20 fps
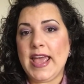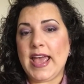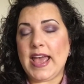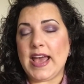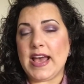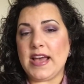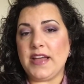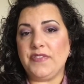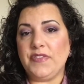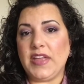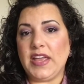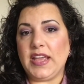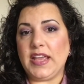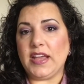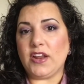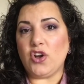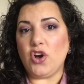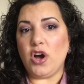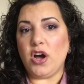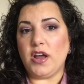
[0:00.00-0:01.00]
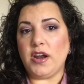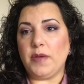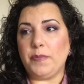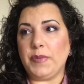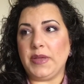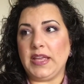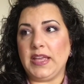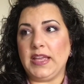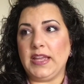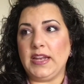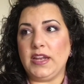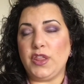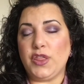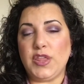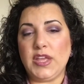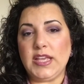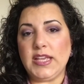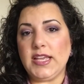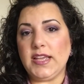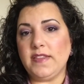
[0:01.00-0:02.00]
and they get caught up in
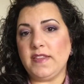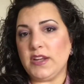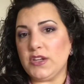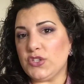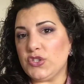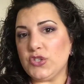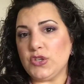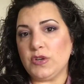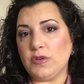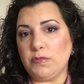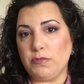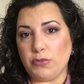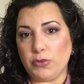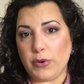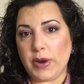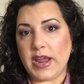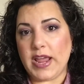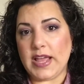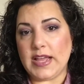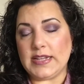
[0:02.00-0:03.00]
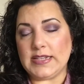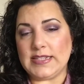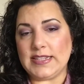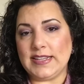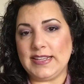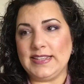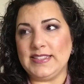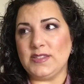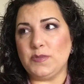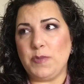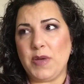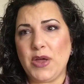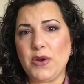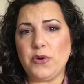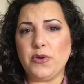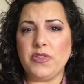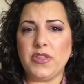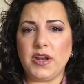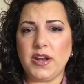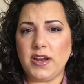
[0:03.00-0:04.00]
thinking that a certain brand is
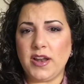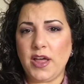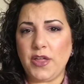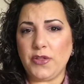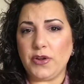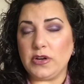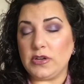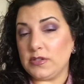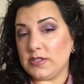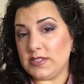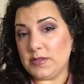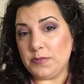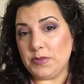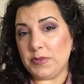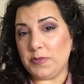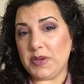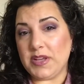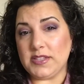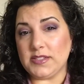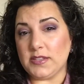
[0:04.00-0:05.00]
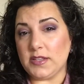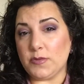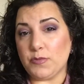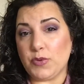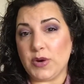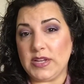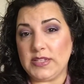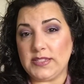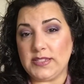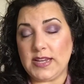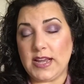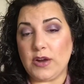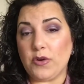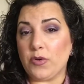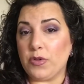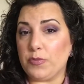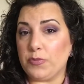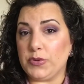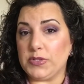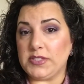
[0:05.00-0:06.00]
better than another simply because of the price tag
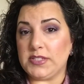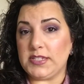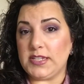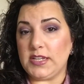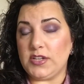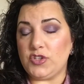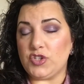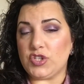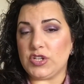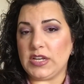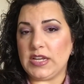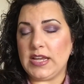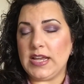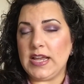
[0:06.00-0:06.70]
or the prestige.